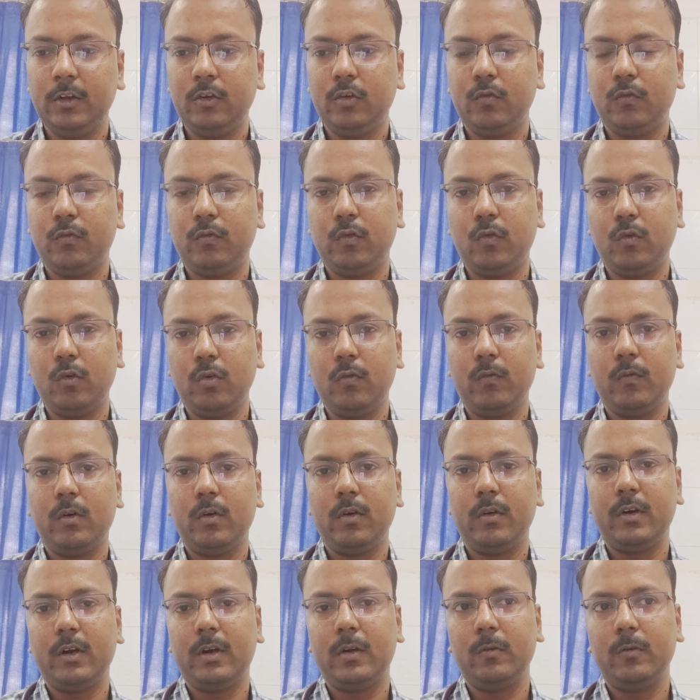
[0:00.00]
So 4
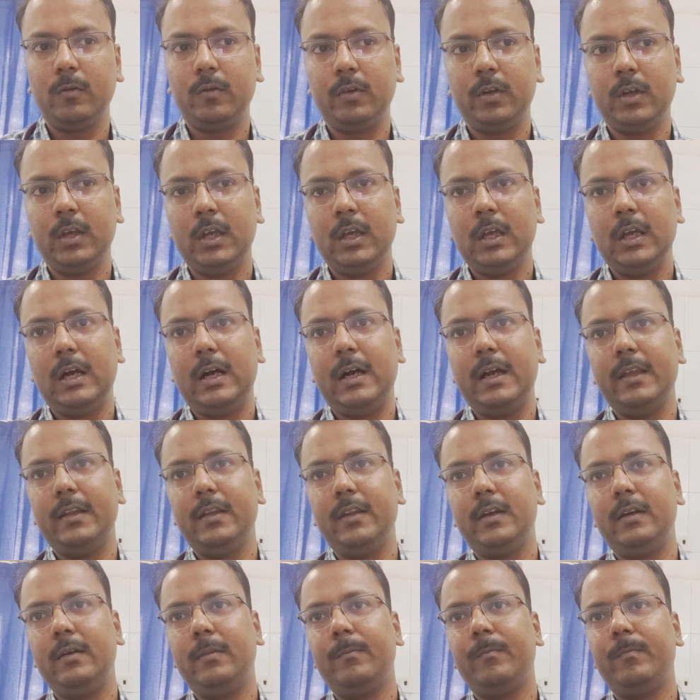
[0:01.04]
ward rounds,
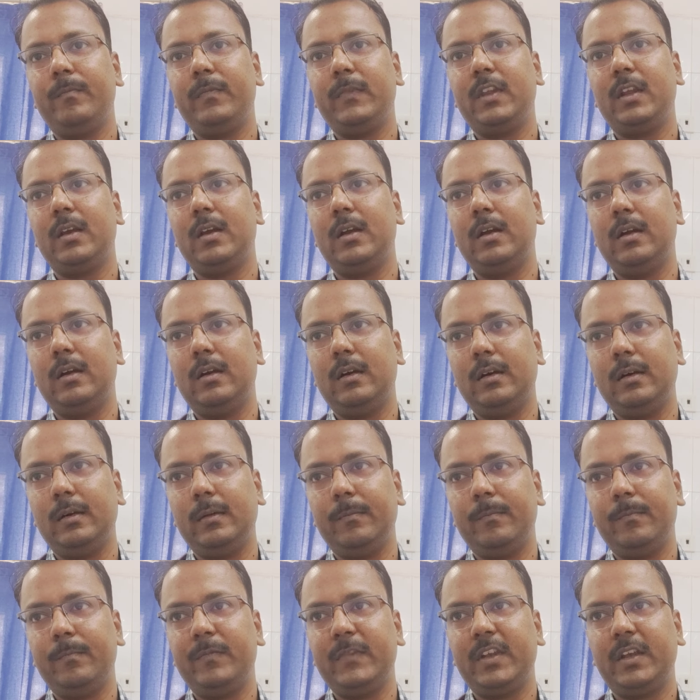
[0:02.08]
either
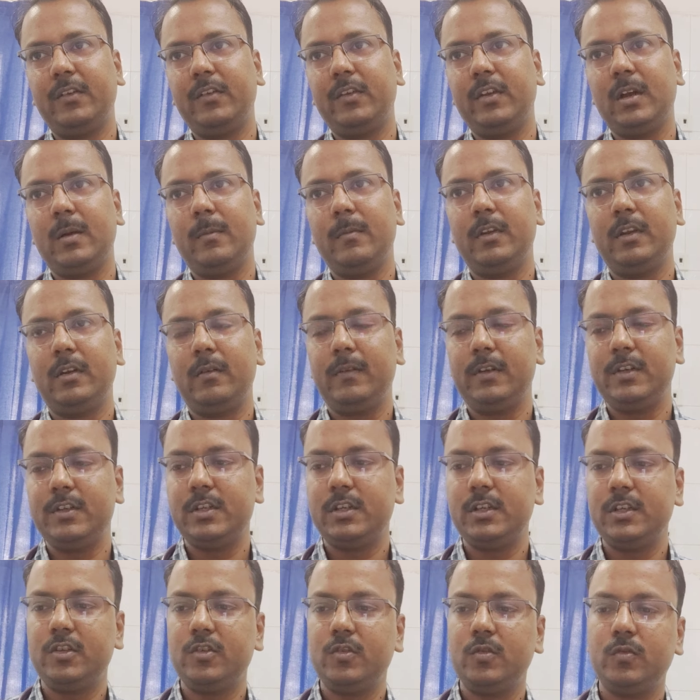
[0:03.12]
examiner will
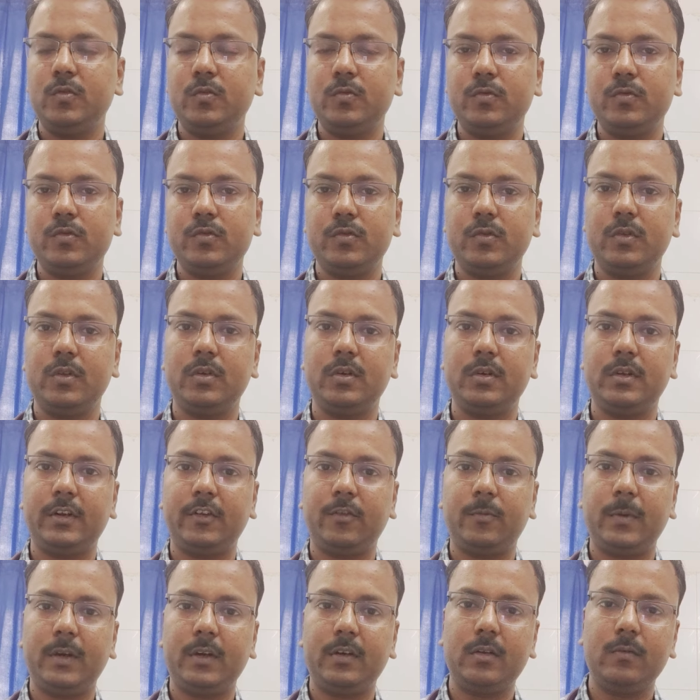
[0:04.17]
take you to the
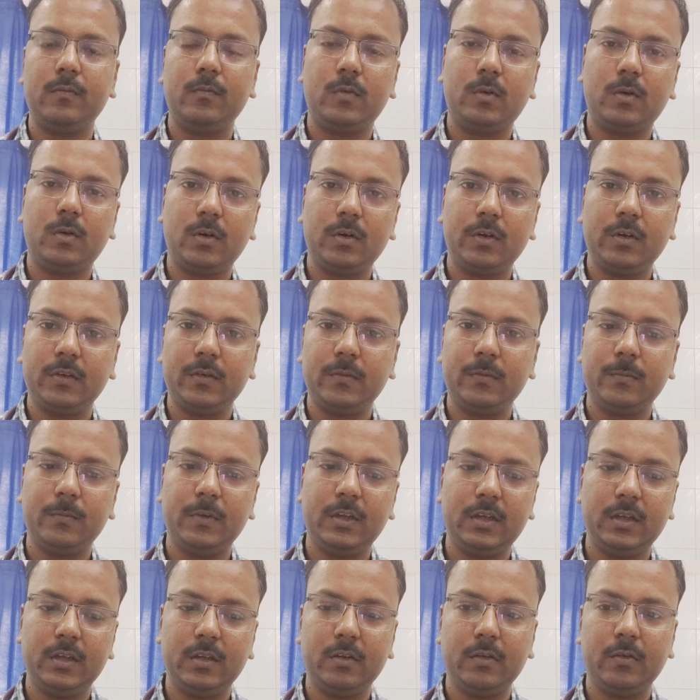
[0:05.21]
respective wards
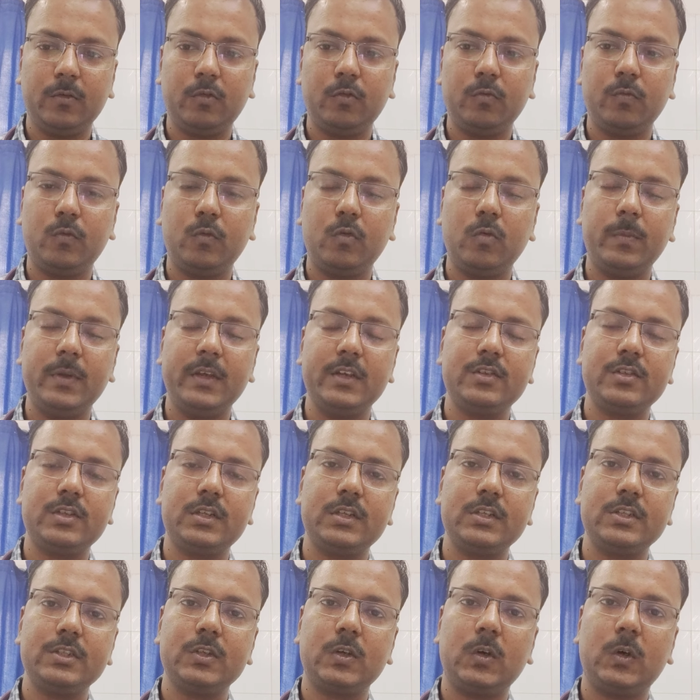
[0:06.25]
near those 4
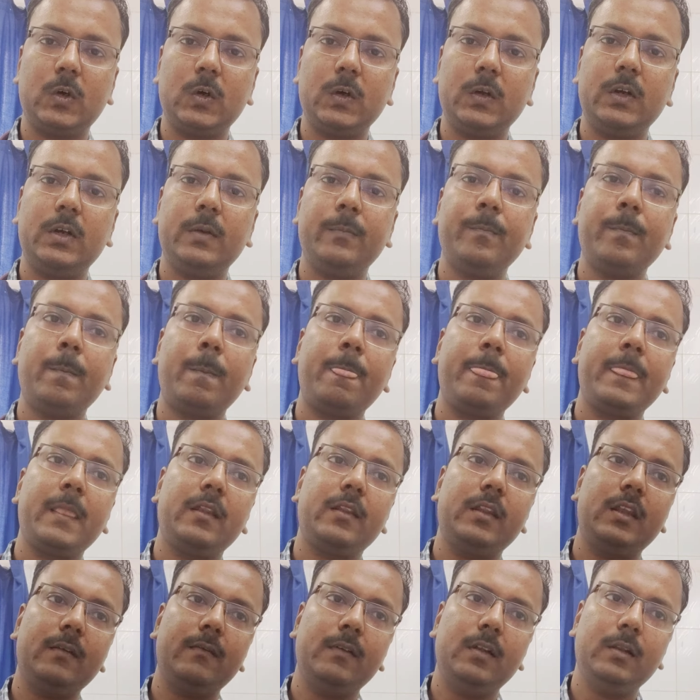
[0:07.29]
patients, or
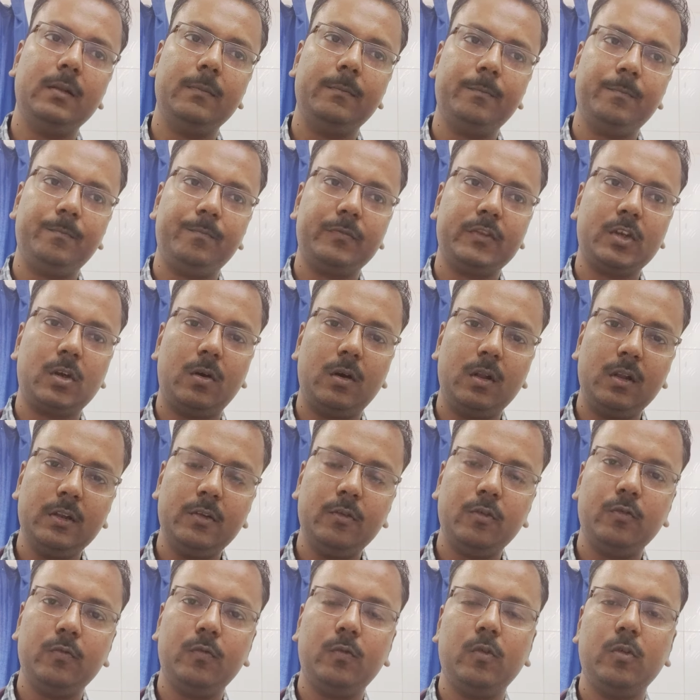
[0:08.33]
they will call
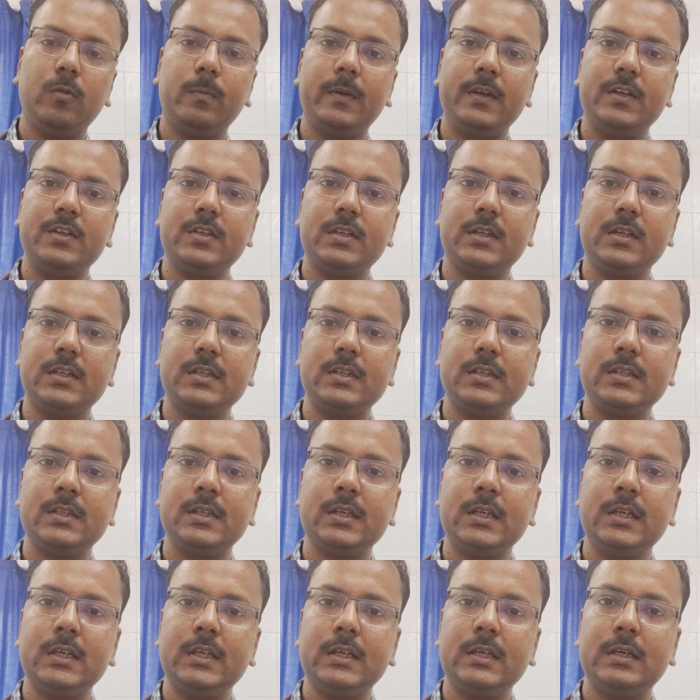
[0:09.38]
those 4 patients
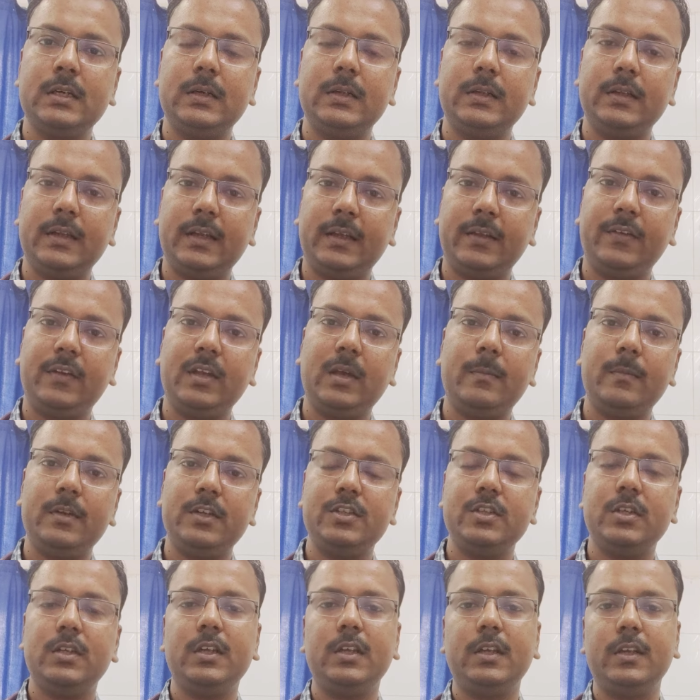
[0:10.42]
on the
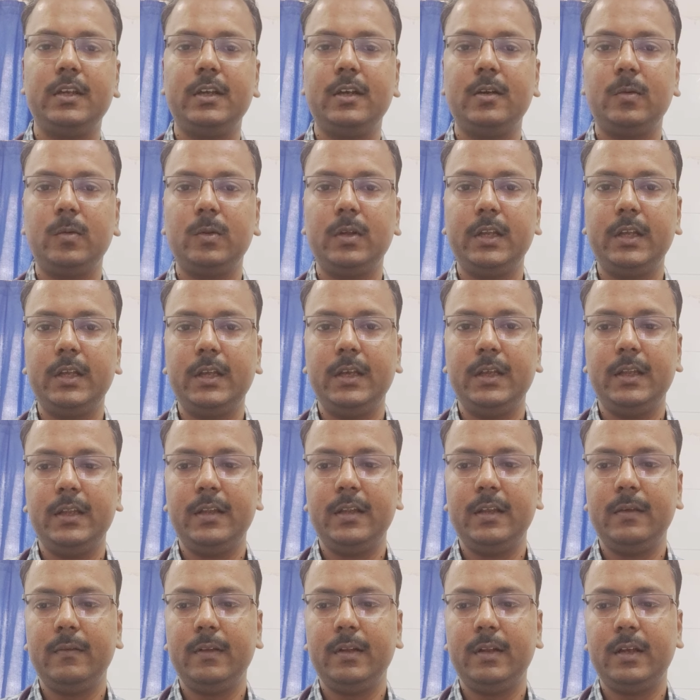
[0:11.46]
examination area only, and
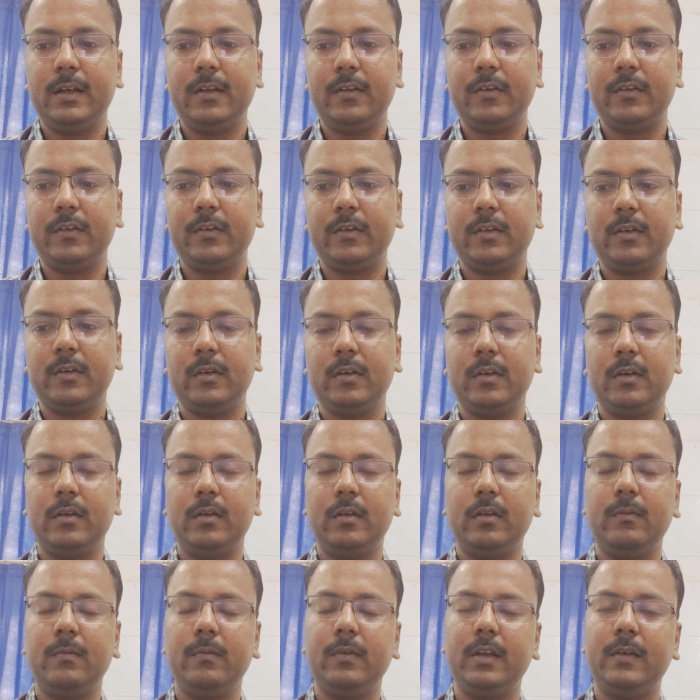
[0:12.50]
they will ask,
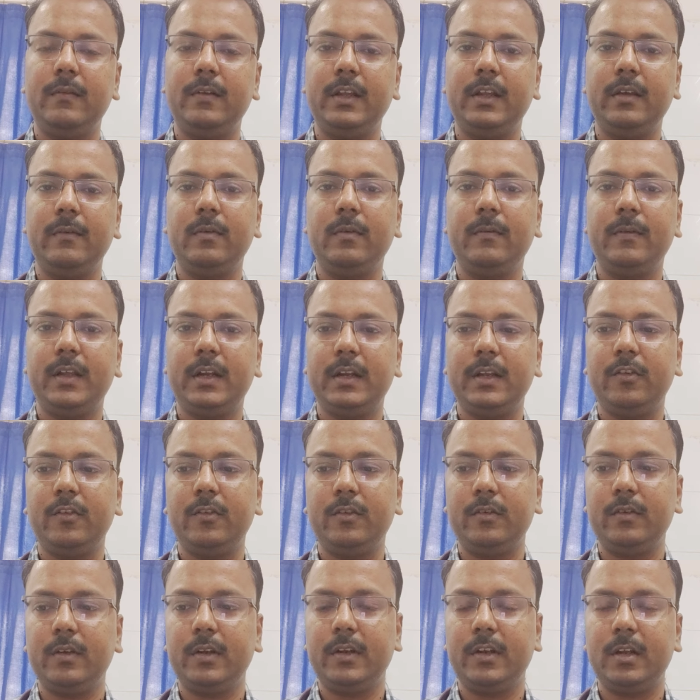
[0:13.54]
they will give a very
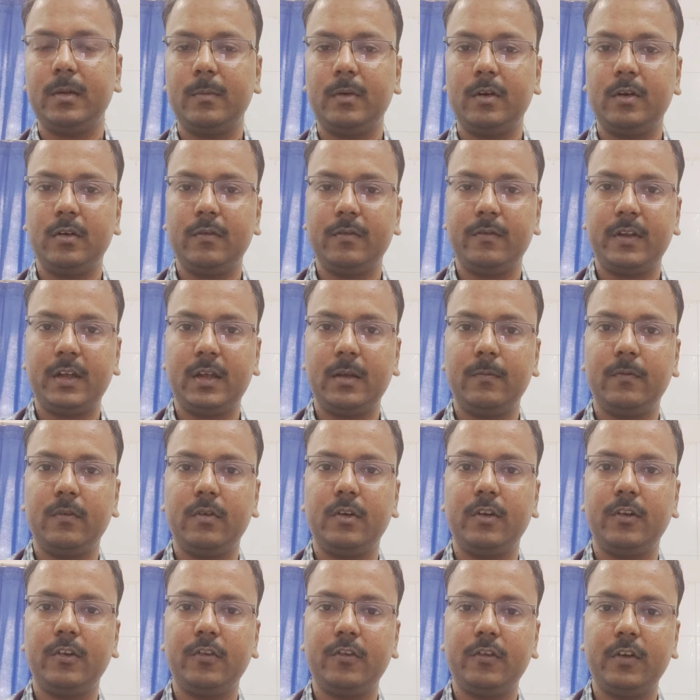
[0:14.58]
little amount of time for
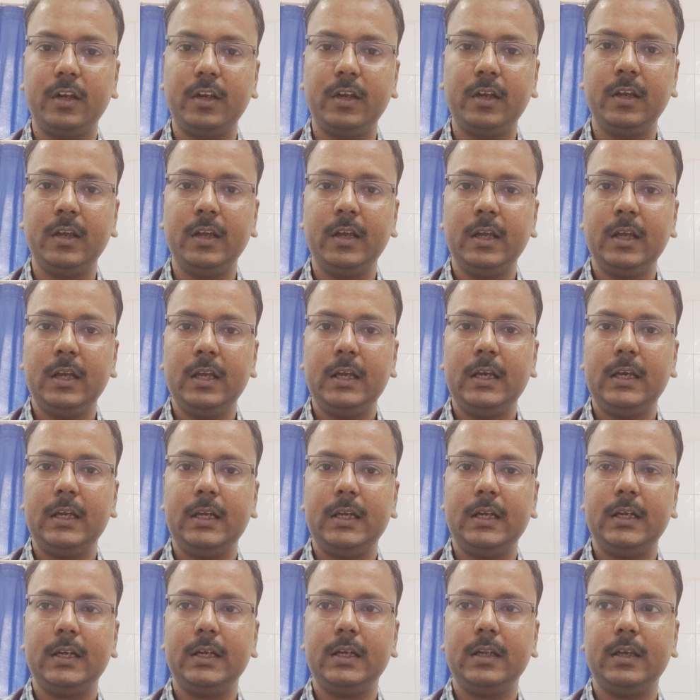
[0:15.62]
history,
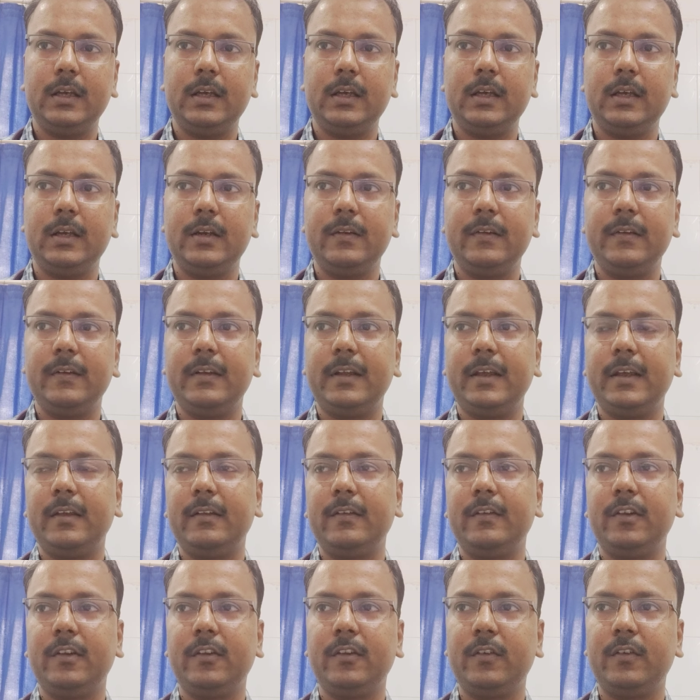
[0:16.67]
and it's like
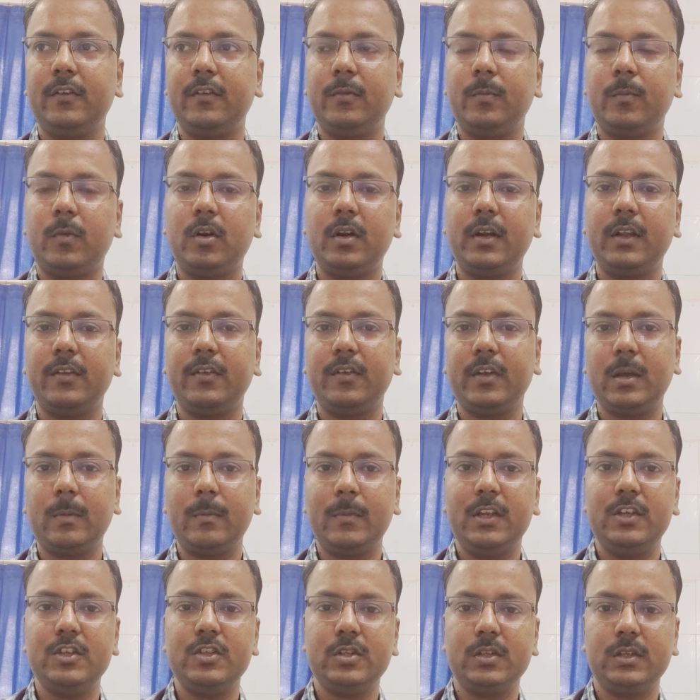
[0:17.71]
just spot
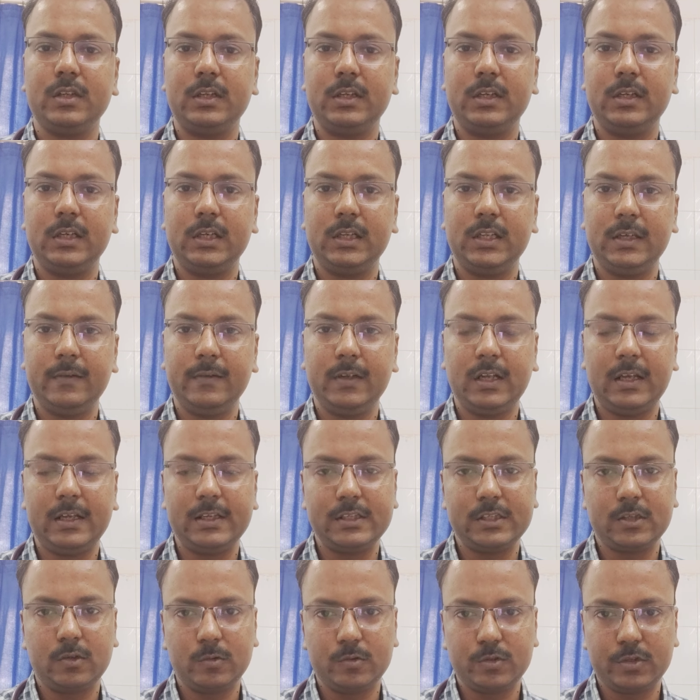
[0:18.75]
examination, and they will
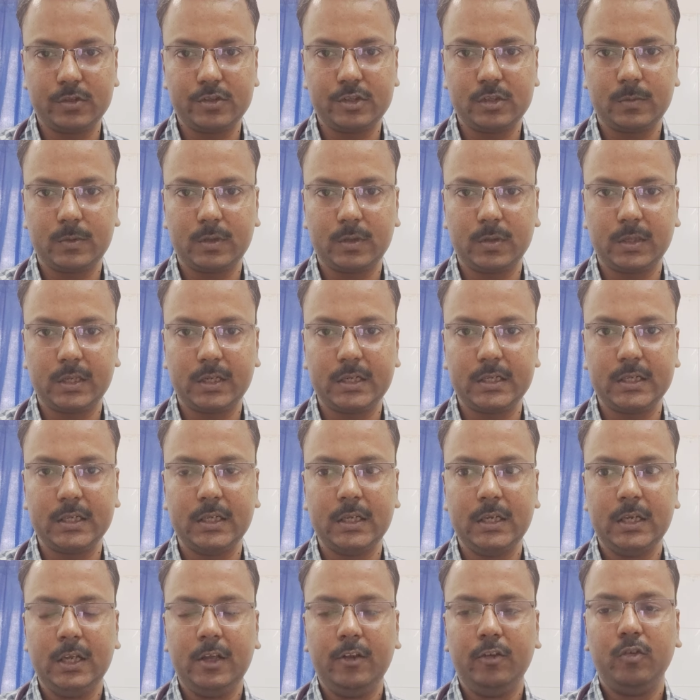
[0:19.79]
ask questions about that.
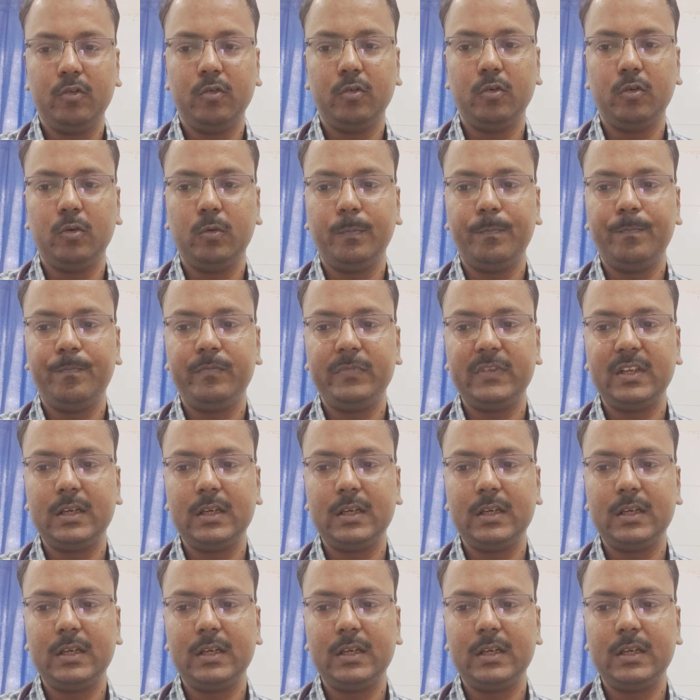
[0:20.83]
So